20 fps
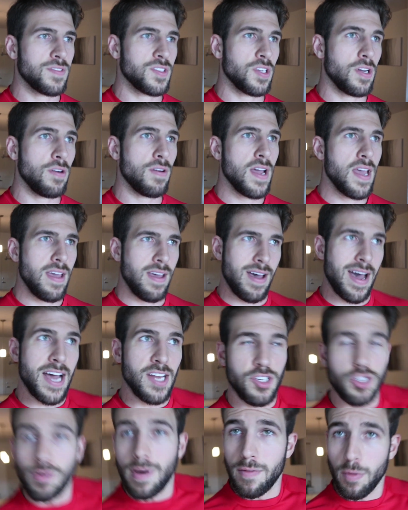So I
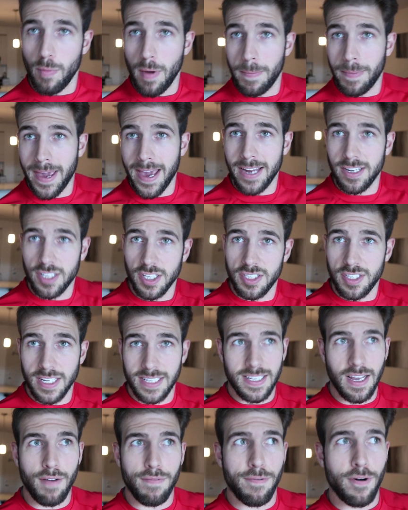do have a rib cage that
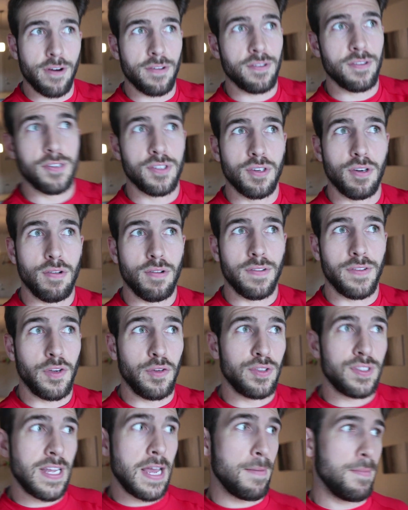sticks out farther. So if you
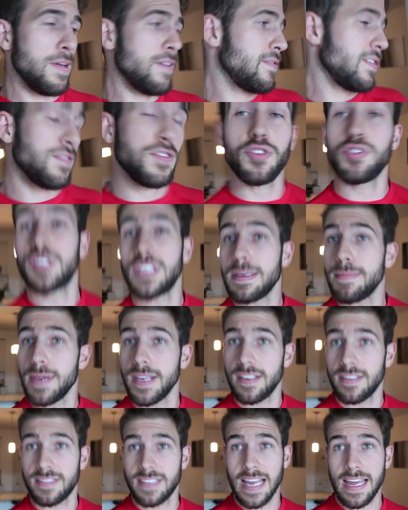see
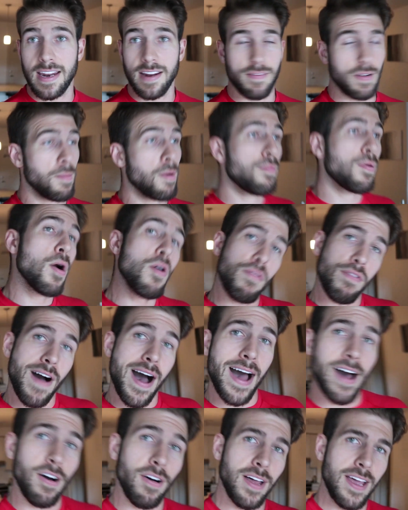me standing from a
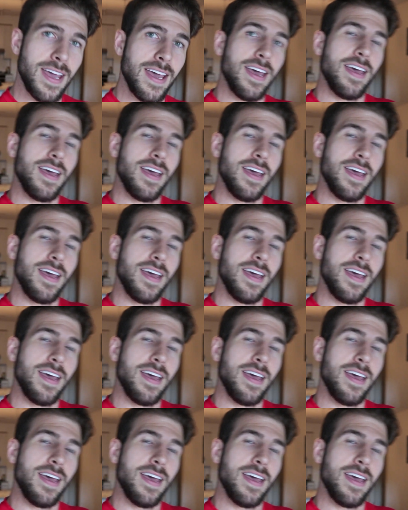profile,